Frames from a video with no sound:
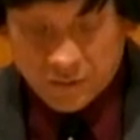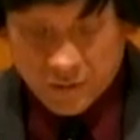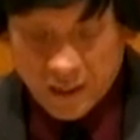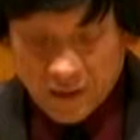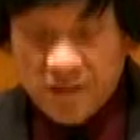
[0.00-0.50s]

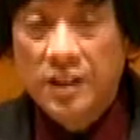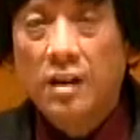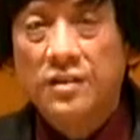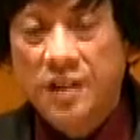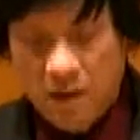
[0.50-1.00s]
So let us
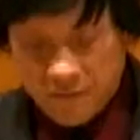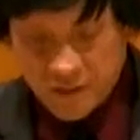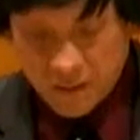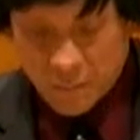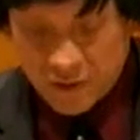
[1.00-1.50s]
see
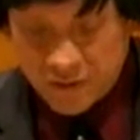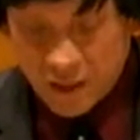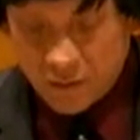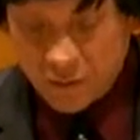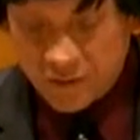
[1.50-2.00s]
ourselves in
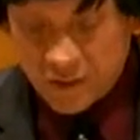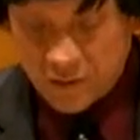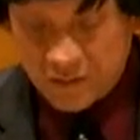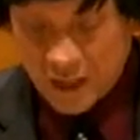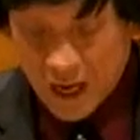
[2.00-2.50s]
Marcelo
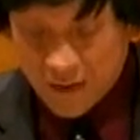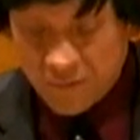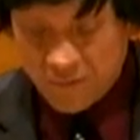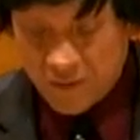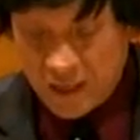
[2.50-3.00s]
Lucero's
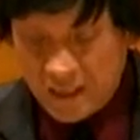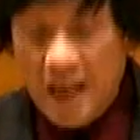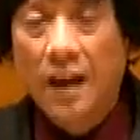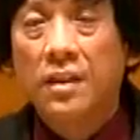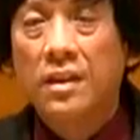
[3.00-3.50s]
life and
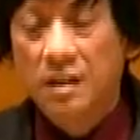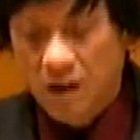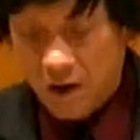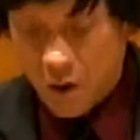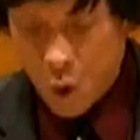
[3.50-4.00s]
death,
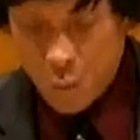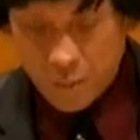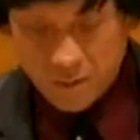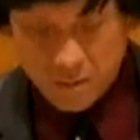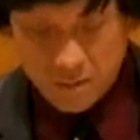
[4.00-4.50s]
our
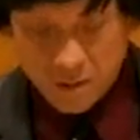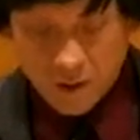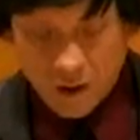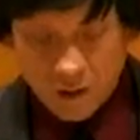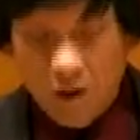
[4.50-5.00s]
hope,
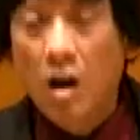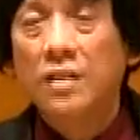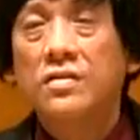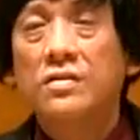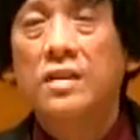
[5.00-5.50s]
our
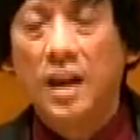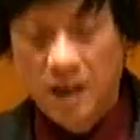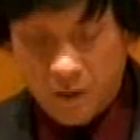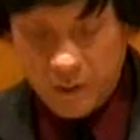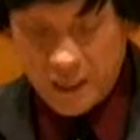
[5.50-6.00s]
loss,
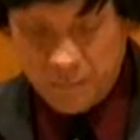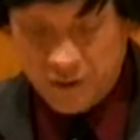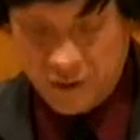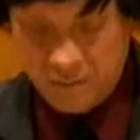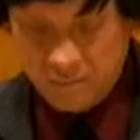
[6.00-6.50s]
and our
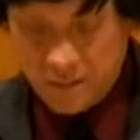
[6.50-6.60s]
redemption.